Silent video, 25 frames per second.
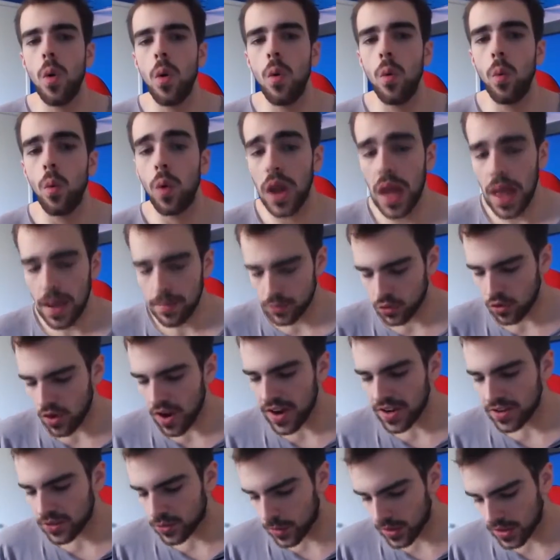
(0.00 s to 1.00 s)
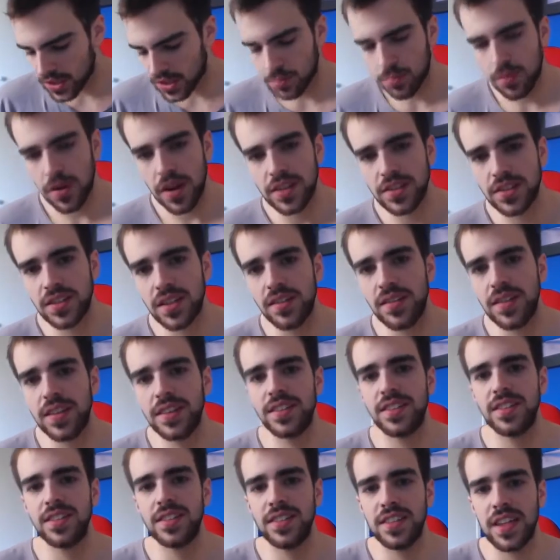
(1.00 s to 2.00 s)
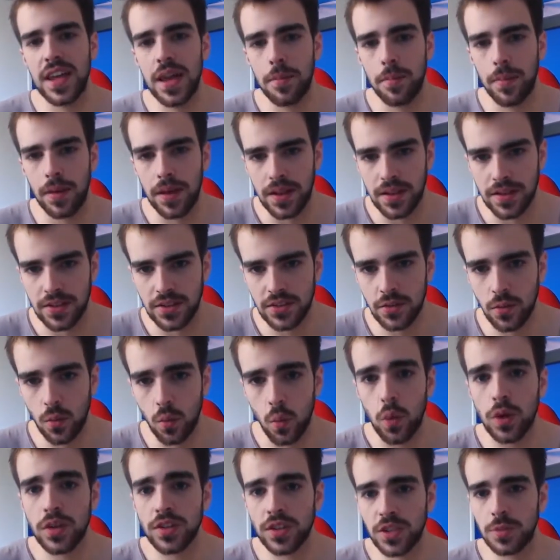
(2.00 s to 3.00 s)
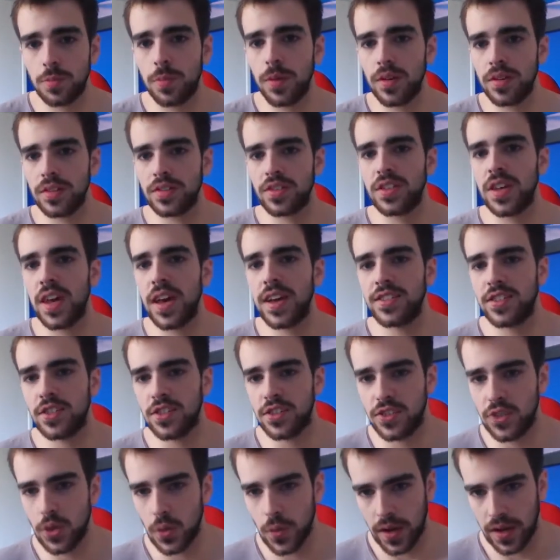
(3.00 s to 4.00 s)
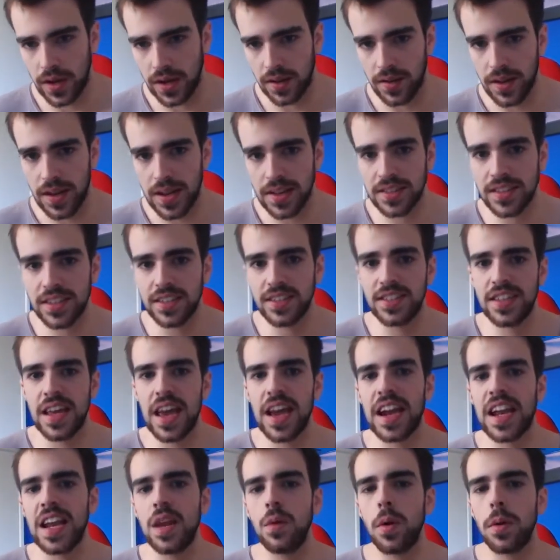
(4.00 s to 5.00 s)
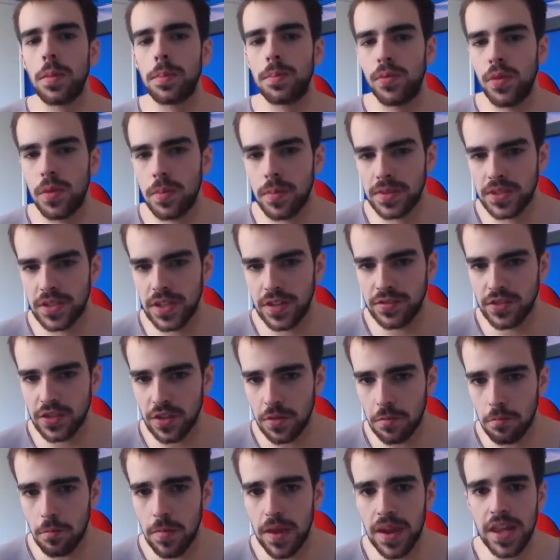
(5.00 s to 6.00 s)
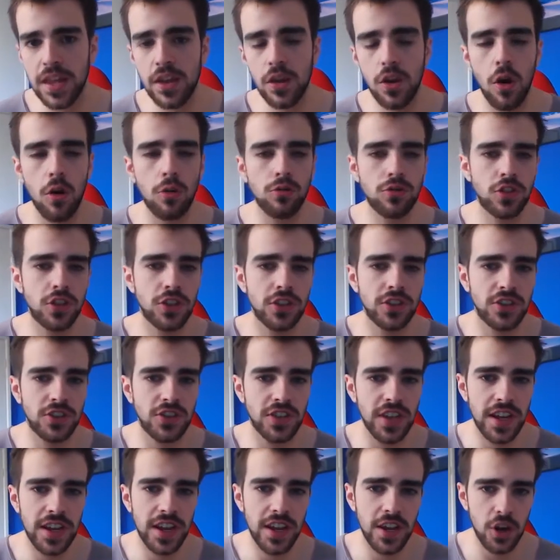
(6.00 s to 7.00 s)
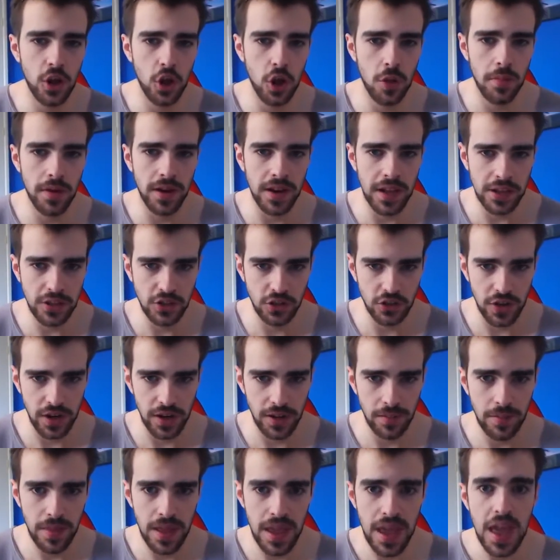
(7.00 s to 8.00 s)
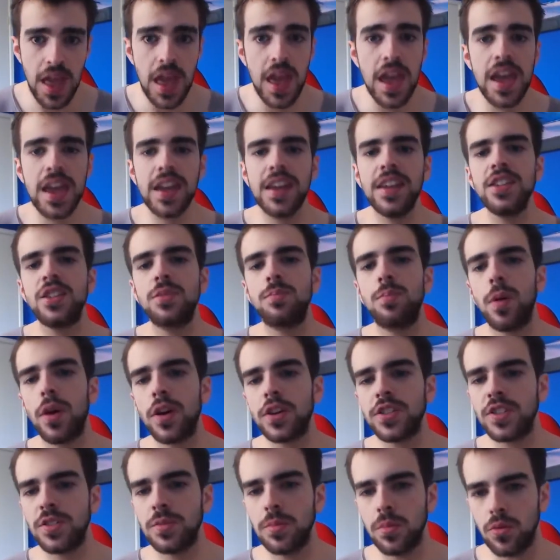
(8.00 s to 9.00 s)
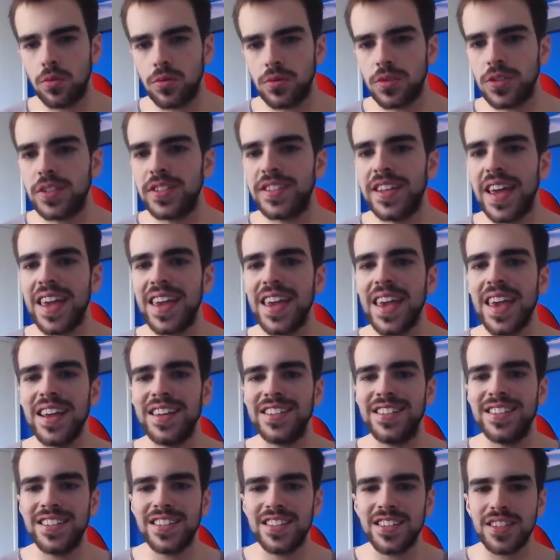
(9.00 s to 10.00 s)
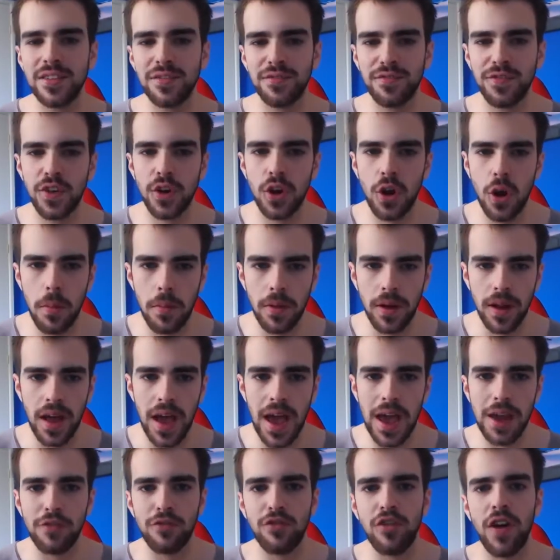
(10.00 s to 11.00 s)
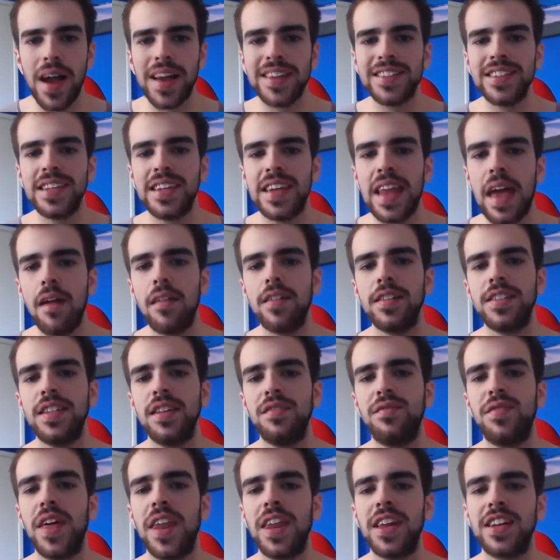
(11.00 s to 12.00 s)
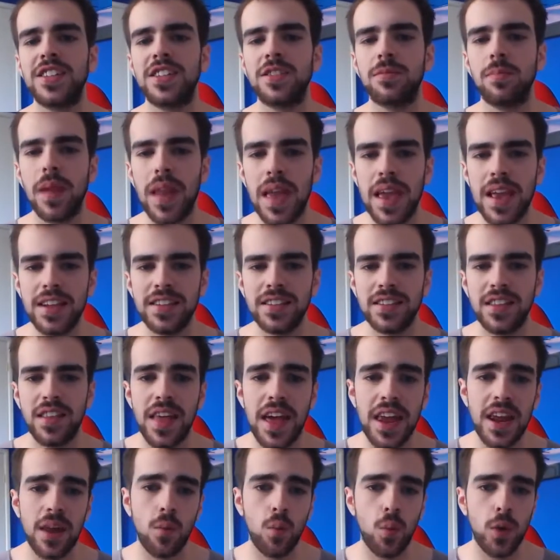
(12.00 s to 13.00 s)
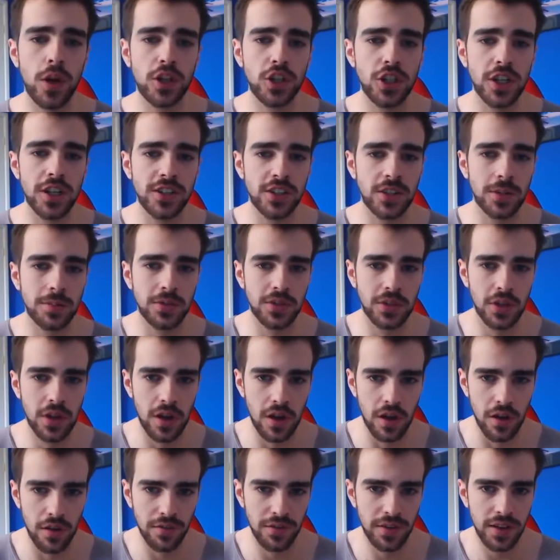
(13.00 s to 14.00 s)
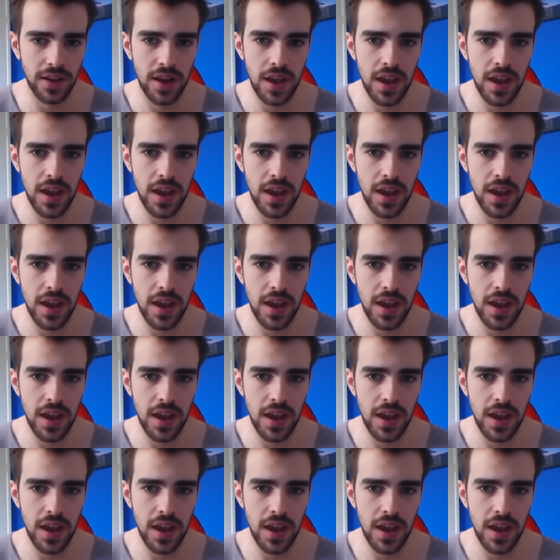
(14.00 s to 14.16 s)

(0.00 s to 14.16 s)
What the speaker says: What I'm trying to express in this example is, what spirit science is doing is exactly what primitives of many cultures did in human history. It is possible to take existent phenomena and write a narrative that explains that in which is observed.